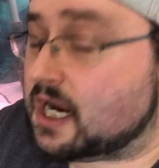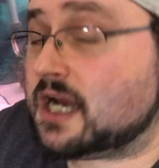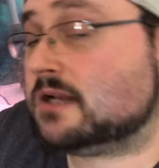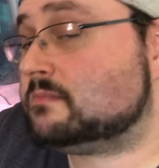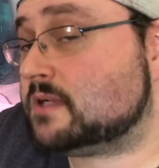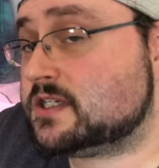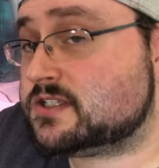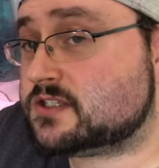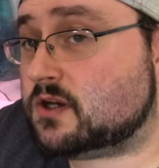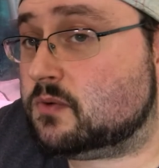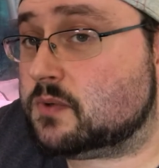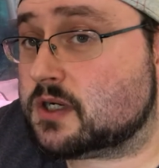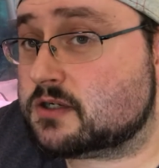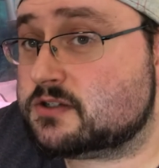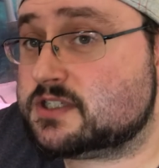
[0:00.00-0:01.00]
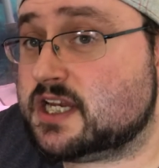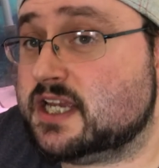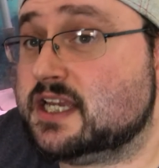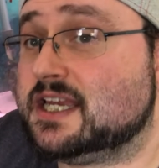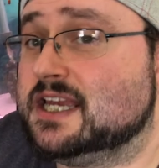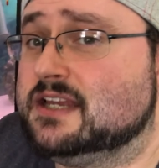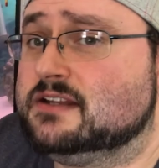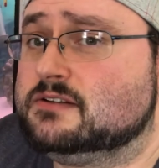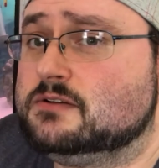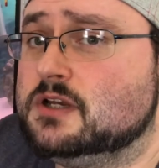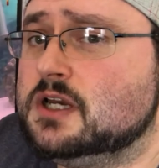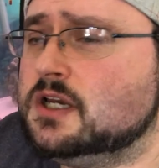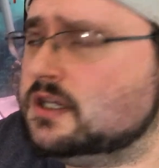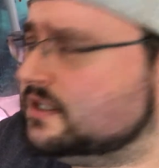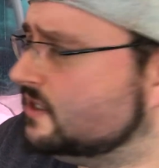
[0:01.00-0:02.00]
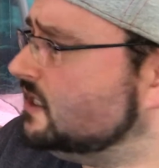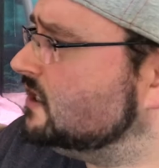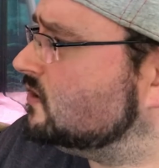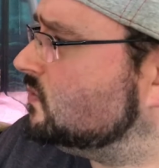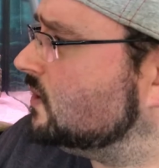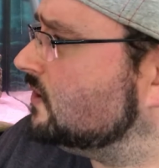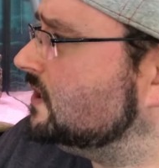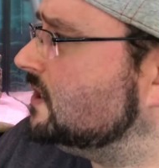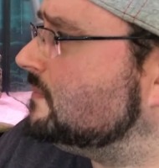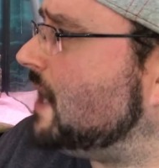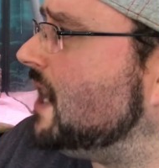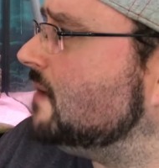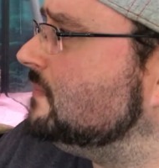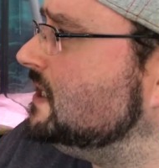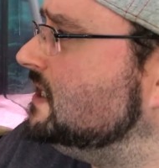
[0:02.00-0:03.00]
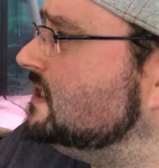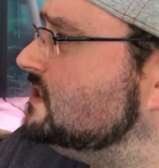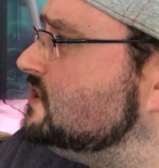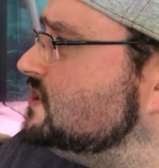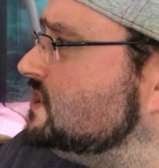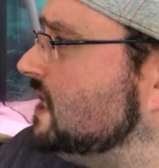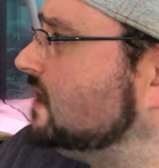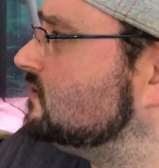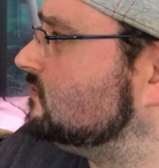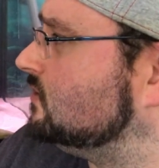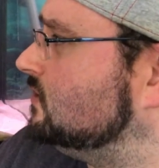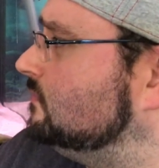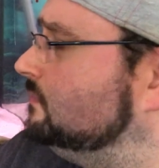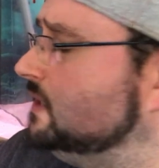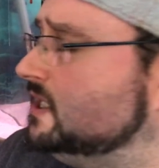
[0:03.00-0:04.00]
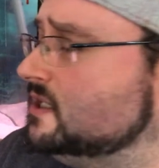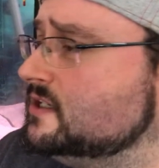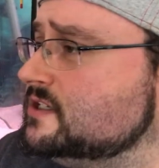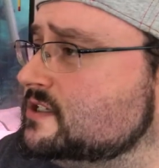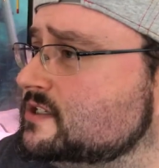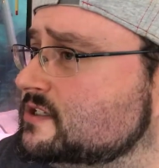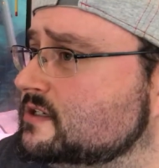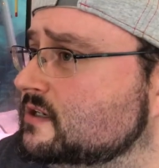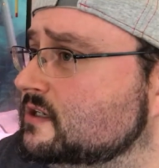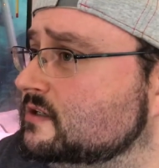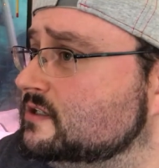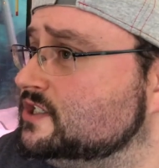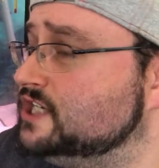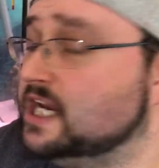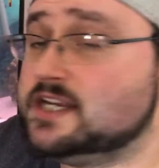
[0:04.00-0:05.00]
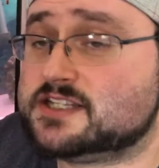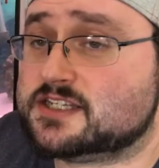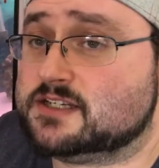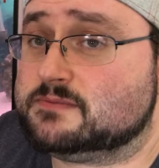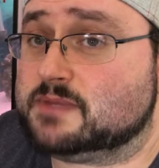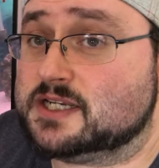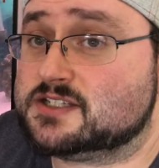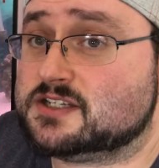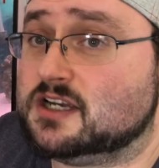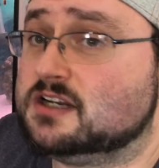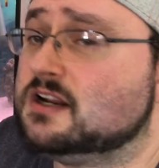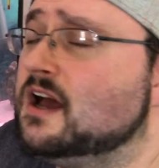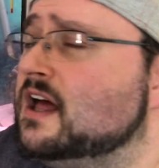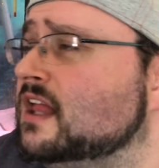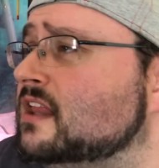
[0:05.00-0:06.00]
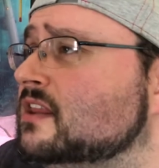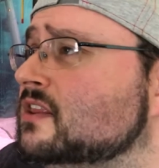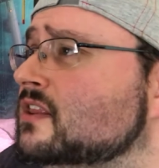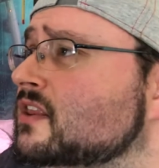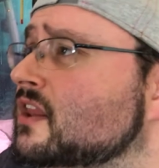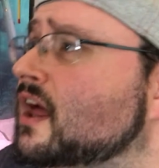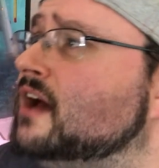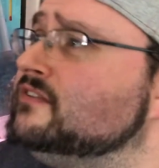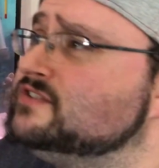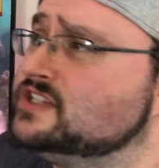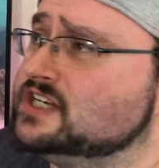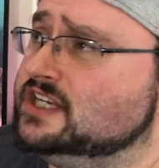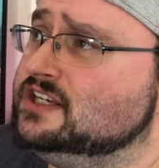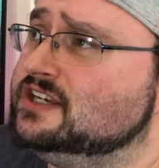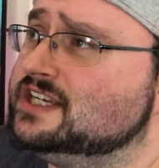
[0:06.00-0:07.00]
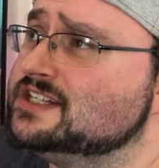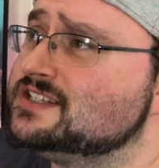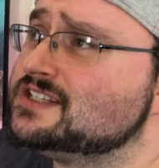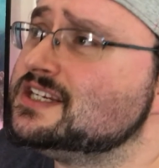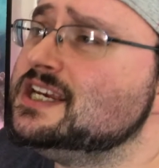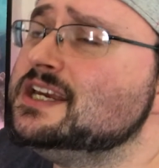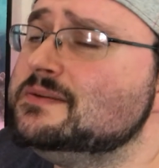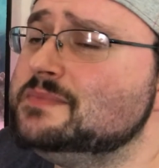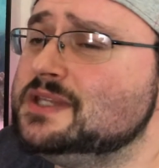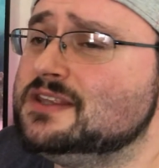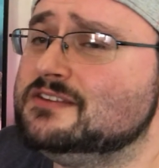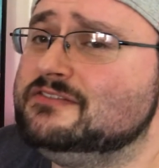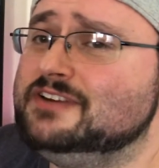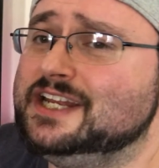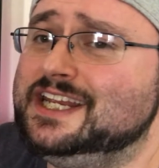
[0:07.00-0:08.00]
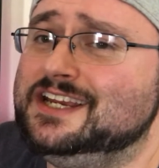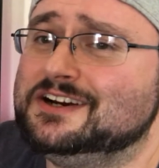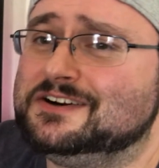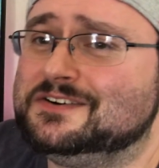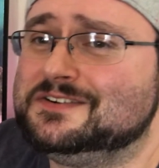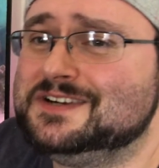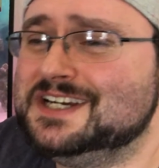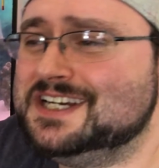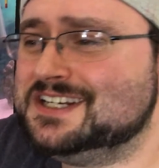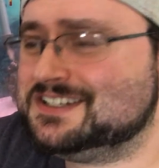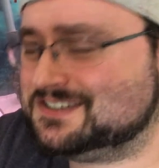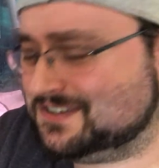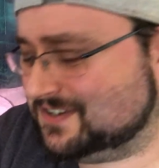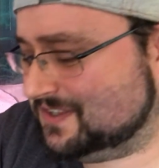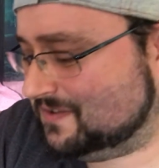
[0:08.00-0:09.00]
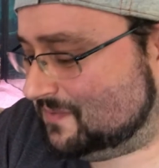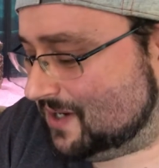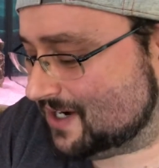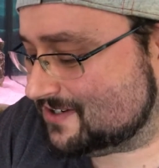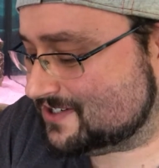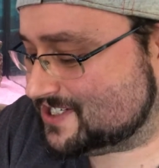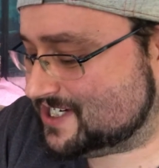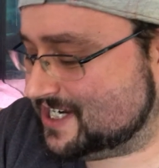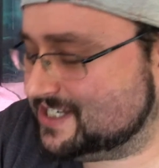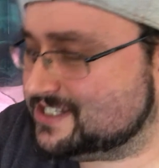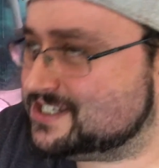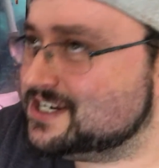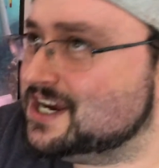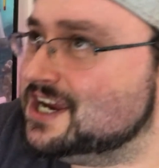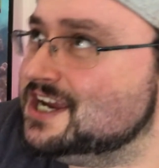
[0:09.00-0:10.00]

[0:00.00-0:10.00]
on my saltwater tank and the aquarium hobby in general, because Jason, my son, loves it. You can see him in the video during the water change